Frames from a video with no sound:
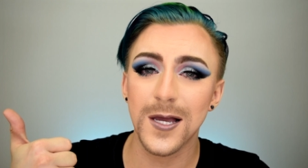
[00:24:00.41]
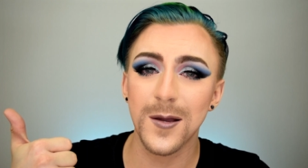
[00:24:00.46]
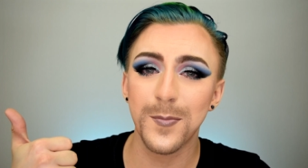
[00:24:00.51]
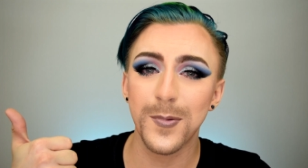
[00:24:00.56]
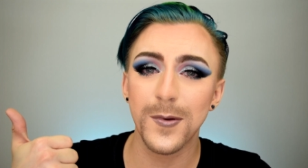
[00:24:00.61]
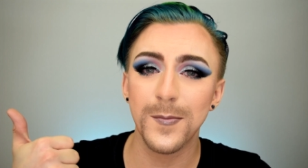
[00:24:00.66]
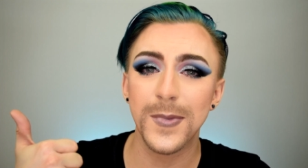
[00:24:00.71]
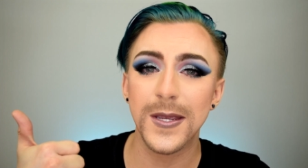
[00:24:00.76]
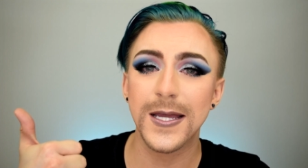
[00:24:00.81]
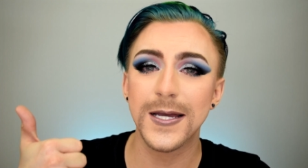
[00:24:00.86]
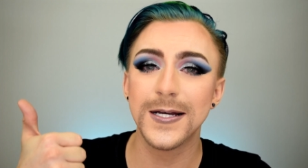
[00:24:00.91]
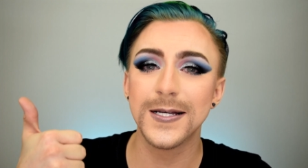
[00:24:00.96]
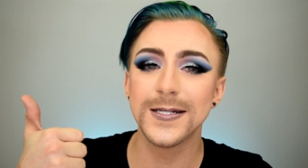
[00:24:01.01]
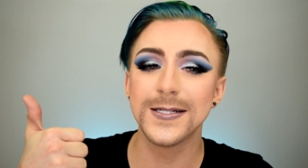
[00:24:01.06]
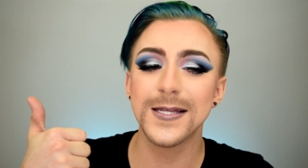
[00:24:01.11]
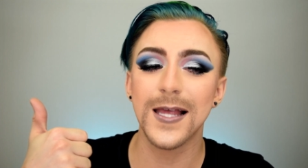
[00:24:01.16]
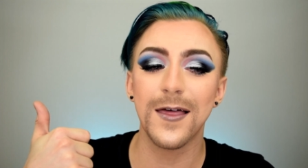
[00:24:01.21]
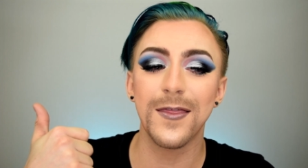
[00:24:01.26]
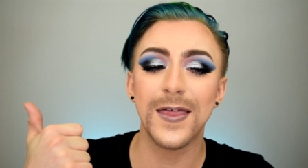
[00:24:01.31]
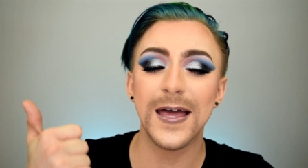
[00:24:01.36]
up
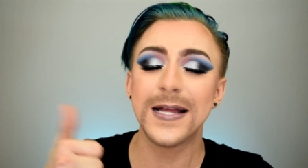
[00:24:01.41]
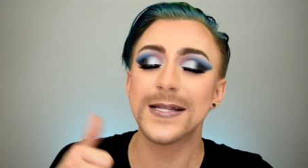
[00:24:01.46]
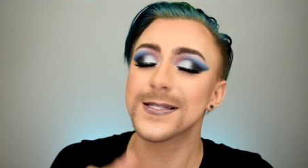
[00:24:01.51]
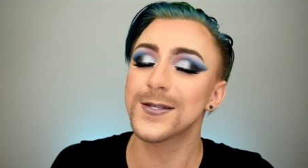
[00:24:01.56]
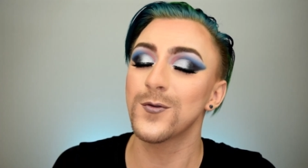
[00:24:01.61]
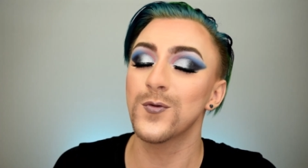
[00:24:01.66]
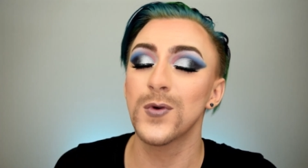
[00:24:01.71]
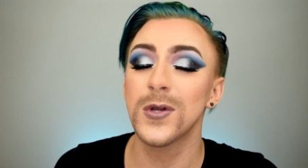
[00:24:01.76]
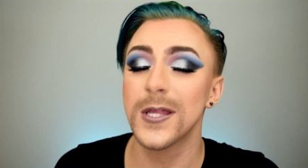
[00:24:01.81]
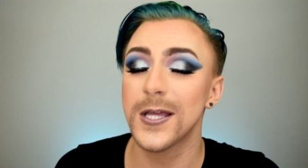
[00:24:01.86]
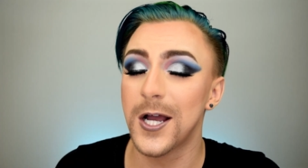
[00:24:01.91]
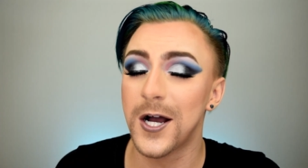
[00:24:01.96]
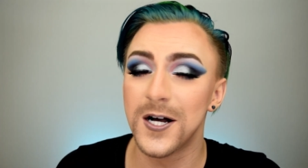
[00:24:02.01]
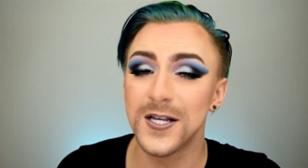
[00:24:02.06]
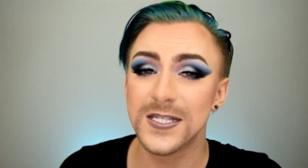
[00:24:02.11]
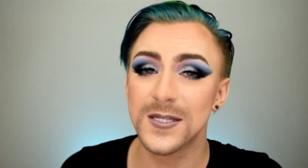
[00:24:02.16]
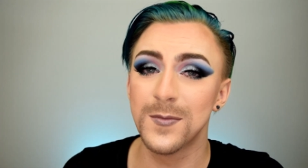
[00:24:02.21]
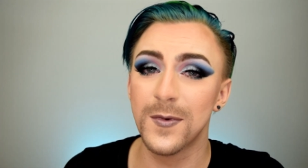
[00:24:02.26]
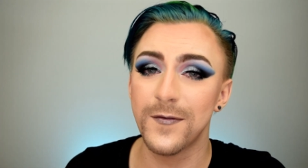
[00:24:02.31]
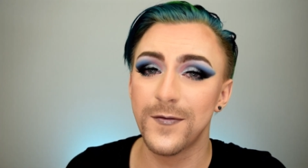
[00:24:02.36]
because that's really
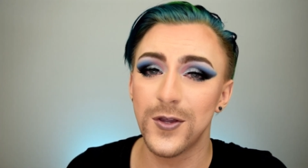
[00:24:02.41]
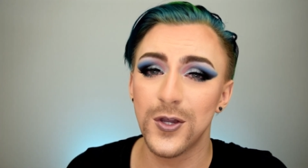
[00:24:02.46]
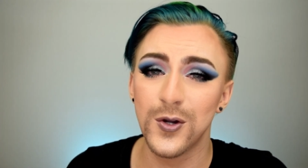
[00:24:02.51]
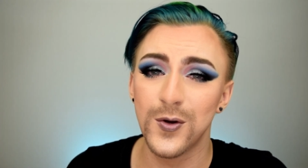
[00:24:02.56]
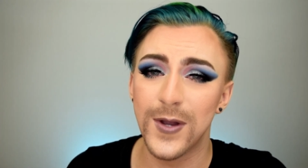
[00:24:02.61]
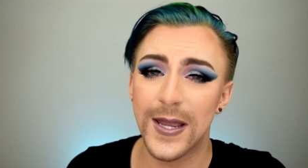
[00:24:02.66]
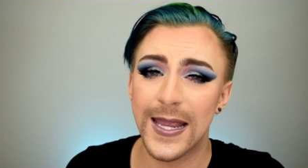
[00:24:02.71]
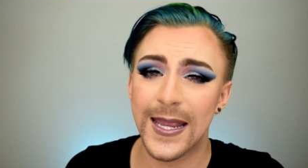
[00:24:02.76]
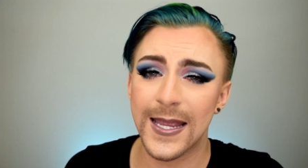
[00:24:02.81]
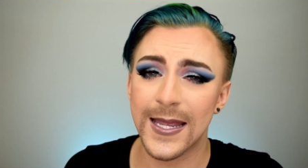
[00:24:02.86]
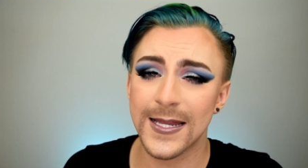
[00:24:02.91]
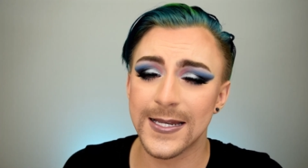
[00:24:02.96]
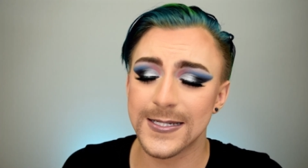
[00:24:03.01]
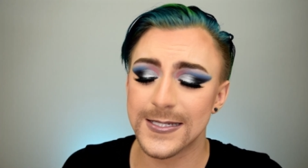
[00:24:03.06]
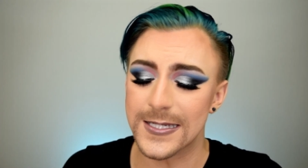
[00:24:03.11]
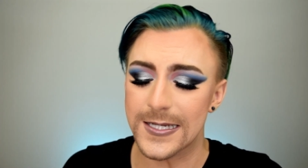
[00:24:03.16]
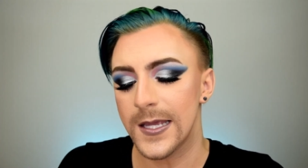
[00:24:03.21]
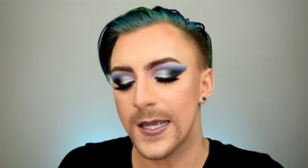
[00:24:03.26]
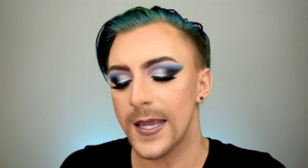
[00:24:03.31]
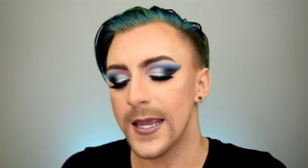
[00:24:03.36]
awesome of you
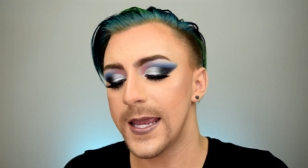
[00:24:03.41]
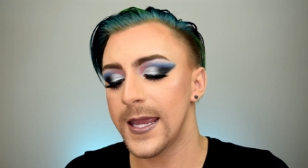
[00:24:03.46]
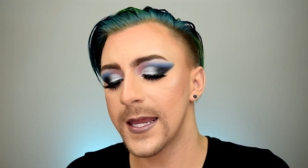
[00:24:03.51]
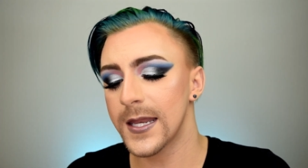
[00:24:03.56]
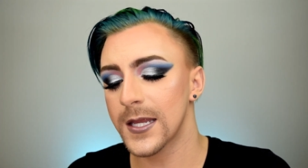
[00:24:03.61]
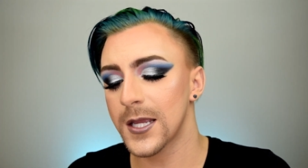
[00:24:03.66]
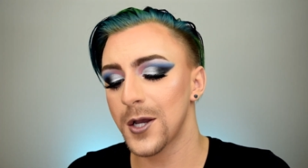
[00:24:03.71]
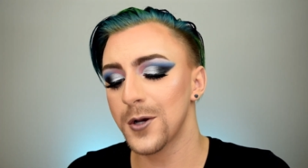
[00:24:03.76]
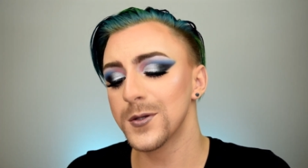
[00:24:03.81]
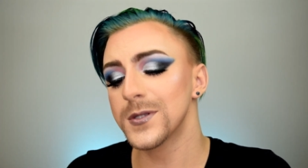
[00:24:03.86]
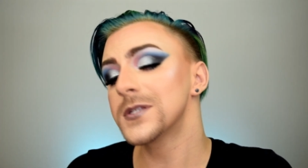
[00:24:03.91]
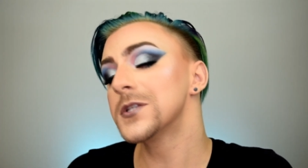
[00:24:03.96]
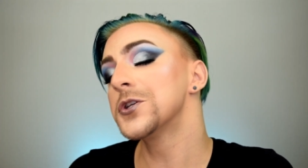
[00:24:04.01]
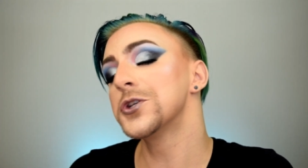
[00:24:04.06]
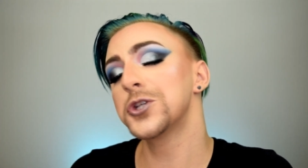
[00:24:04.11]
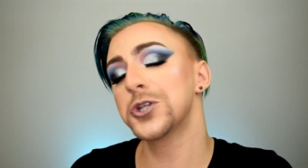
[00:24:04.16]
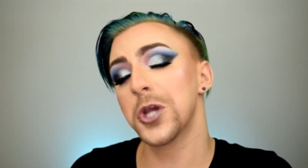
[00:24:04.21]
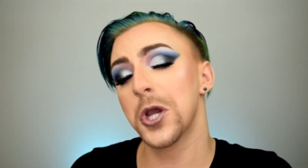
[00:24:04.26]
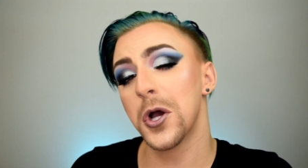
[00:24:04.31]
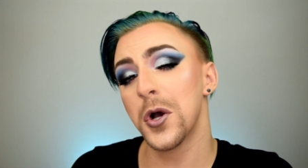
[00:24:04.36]
and it goes to
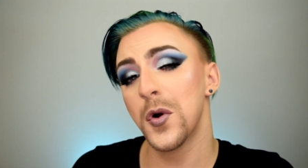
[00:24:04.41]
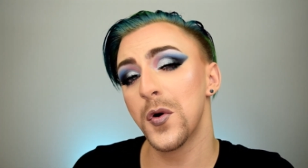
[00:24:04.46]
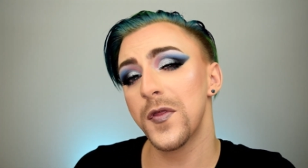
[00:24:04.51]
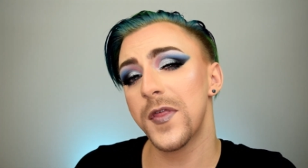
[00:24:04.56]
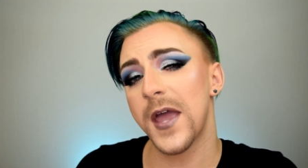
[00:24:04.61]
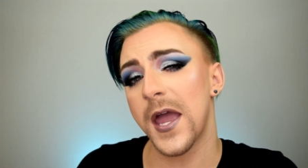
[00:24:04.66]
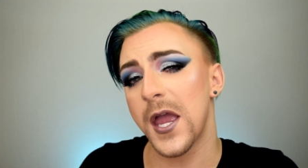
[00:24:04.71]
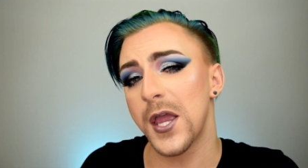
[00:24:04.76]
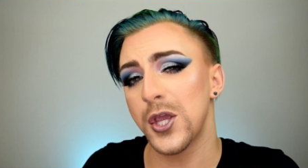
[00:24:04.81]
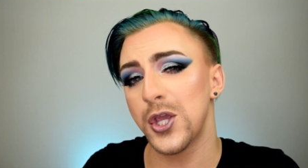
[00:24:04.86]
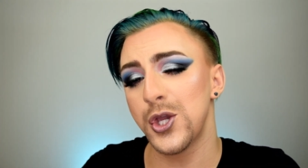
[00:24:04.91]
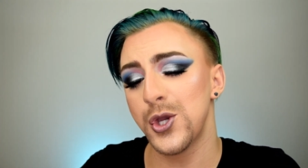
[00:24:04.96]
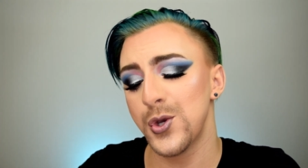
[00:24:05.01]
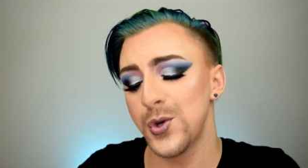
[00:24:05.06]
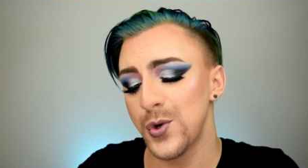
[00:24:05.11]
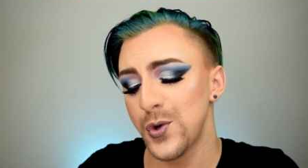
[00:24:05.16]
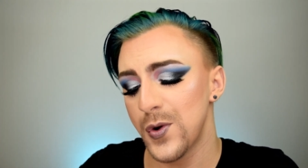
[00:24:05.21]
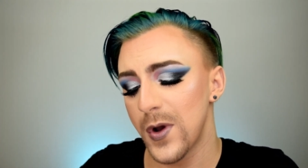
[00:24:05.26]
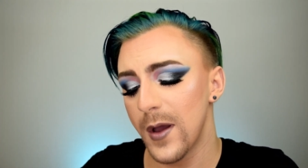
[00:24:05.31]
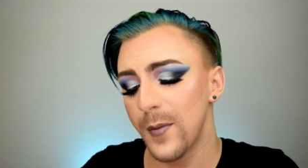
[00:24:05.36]
show that
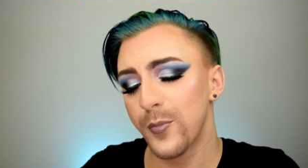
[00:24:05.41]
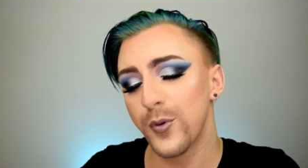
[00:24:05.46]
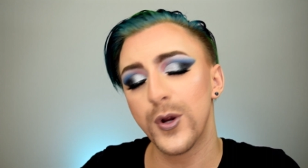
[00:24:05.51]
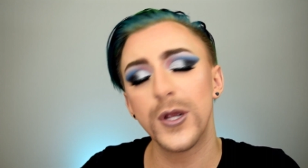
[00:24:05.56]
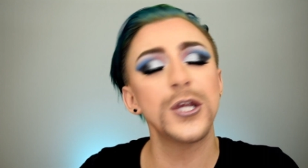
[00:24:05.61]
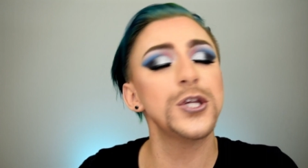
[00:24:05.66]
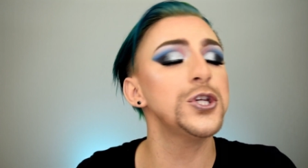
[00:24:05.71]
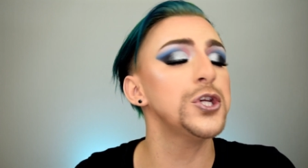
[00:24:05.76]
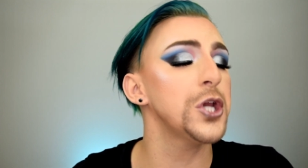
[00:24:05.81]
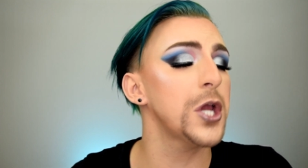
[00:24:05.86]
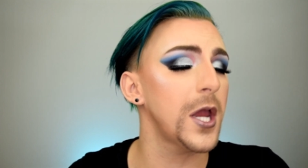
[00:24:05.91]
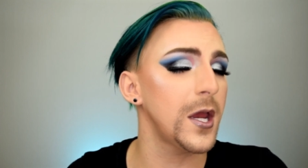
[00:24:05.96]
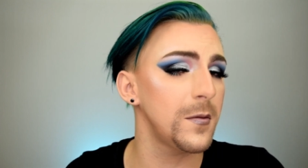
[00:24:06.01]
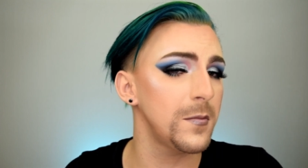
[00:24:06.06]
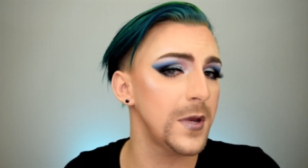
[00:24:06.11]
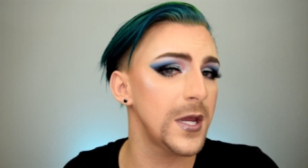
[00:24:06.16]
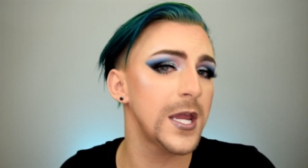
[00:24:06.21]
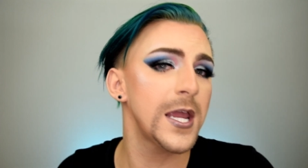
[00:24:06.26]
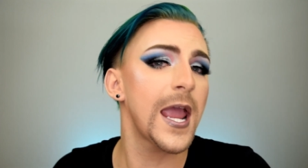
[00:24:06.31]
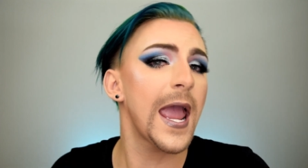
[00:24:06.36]
you appreciate
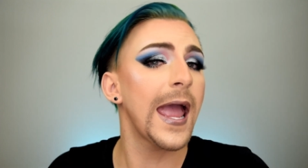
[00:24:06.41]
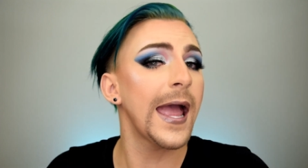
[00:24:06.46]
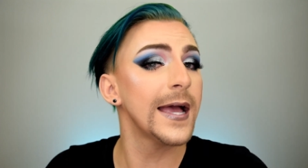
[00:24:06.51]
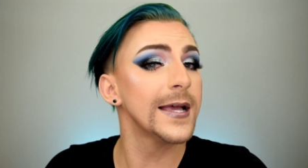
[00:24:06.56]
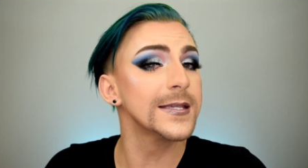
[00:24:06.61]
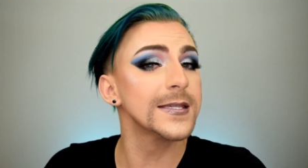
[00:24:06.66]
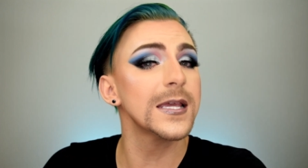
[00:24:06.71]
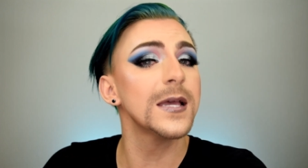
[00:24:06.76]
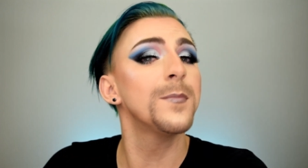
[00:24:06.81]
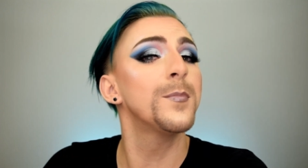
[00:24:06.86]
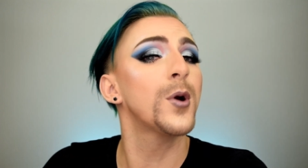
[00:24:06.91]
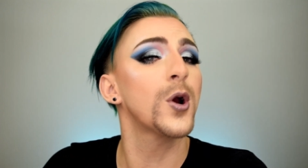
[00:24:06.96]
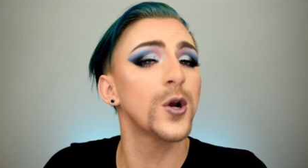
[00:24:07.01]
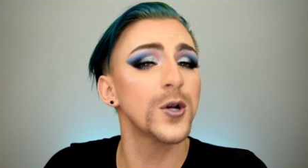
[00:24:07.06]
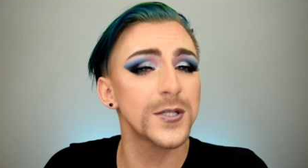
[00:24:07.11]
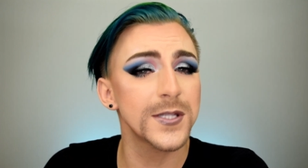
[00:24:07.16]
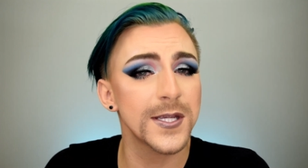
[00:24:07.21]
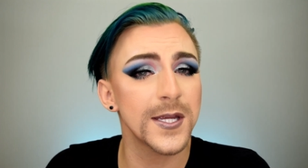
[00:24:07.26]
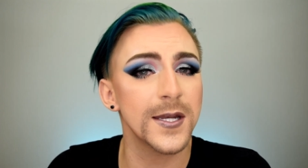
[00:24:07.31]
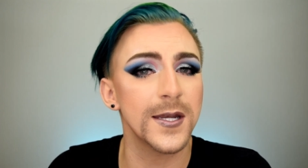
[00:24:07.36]
me as a
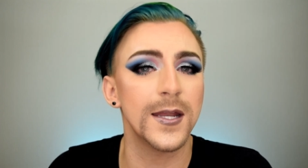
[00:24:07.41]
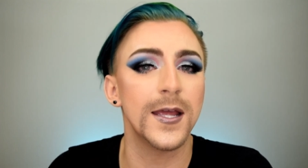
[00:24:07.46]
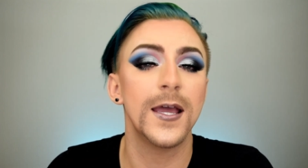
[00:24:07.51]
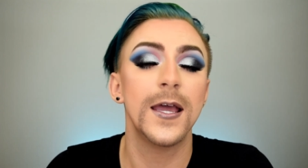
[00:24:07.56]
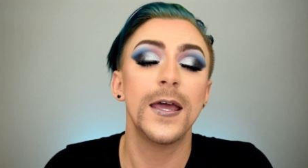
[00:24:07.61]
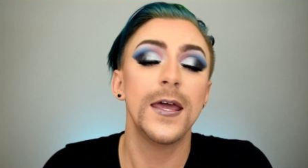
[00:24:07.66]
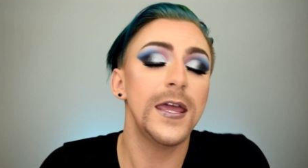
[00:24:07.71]
person.